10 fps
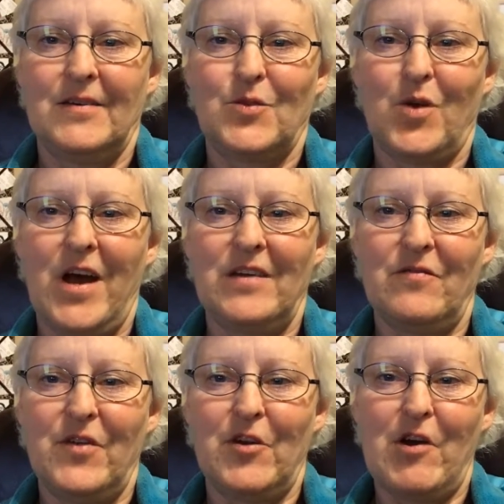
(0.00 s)
So I had
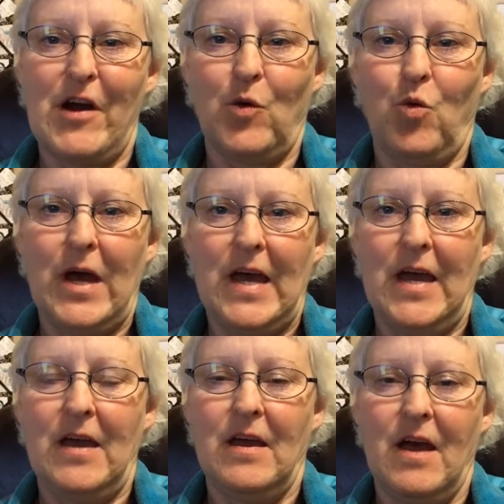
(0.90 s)
to figure out a
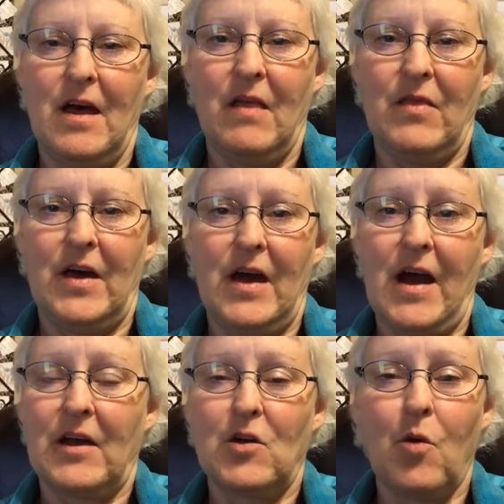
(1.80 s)
way that
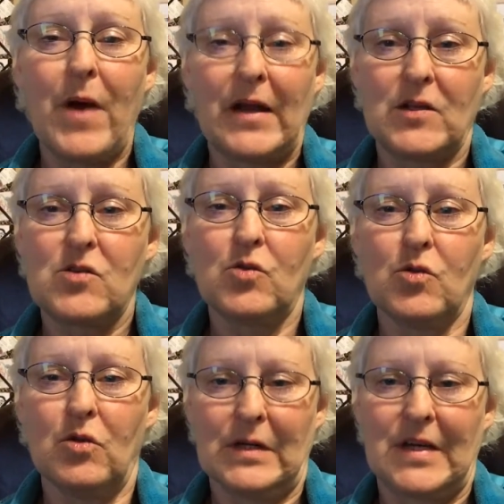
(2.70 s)
I could go back to
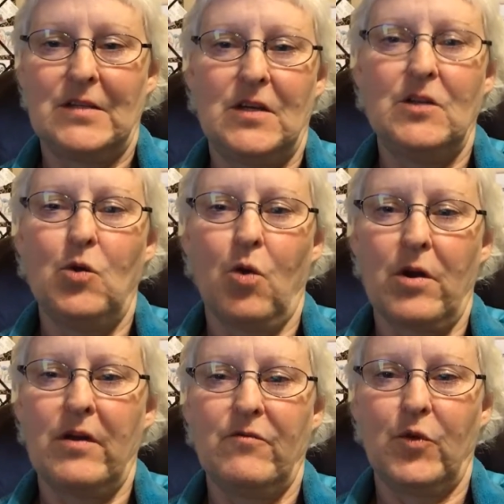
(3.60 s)
school and continue
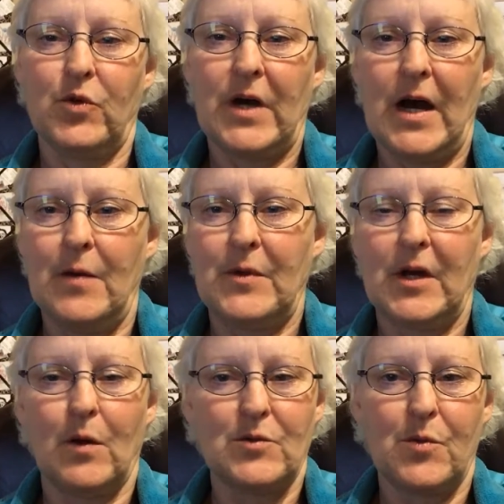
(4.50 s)
working full-time to
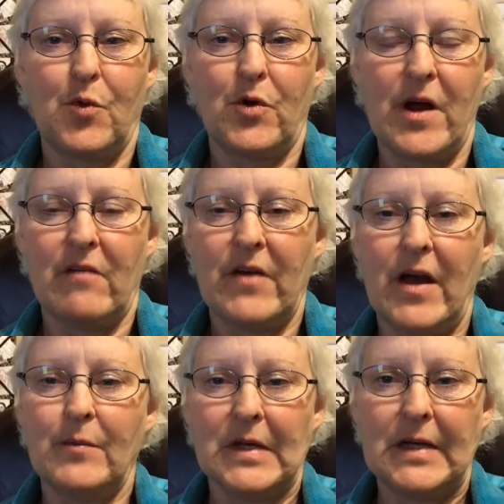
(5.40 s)
help support our
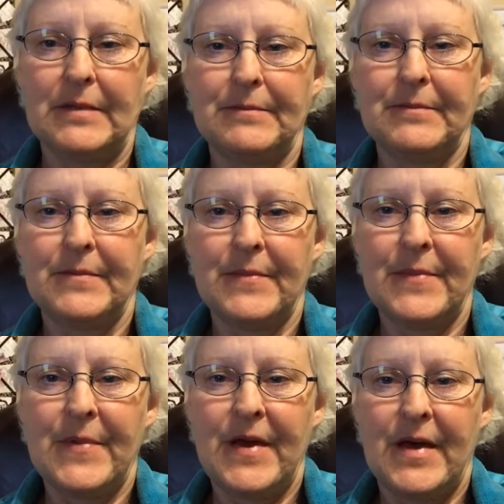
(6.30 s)
family.
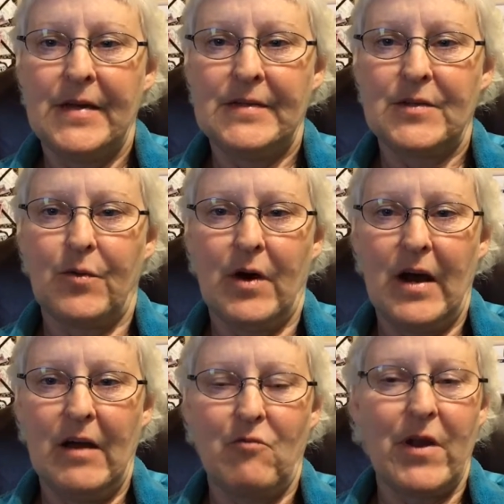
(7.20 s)
And so
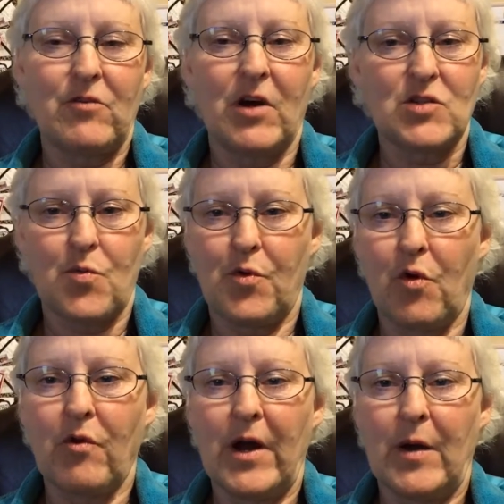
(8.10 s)
I ran across a
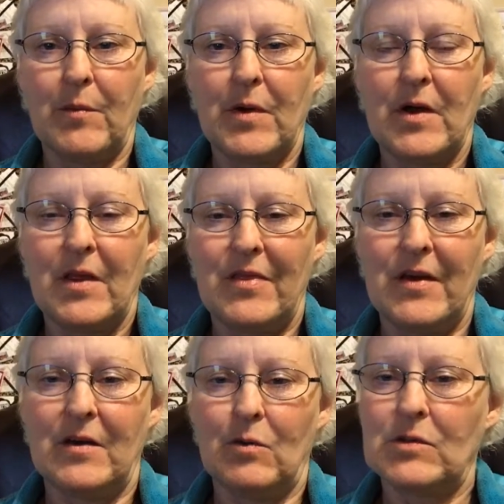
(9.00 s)
program,
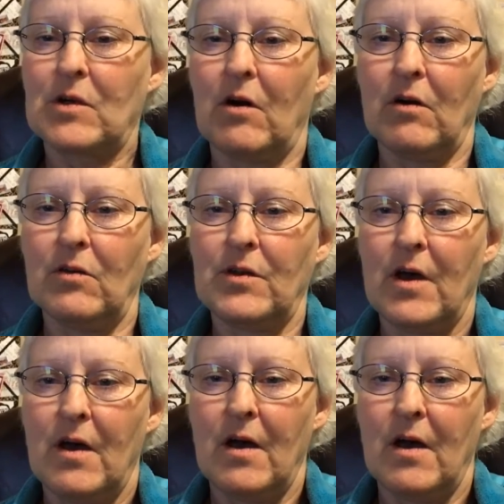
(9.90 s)
then it was called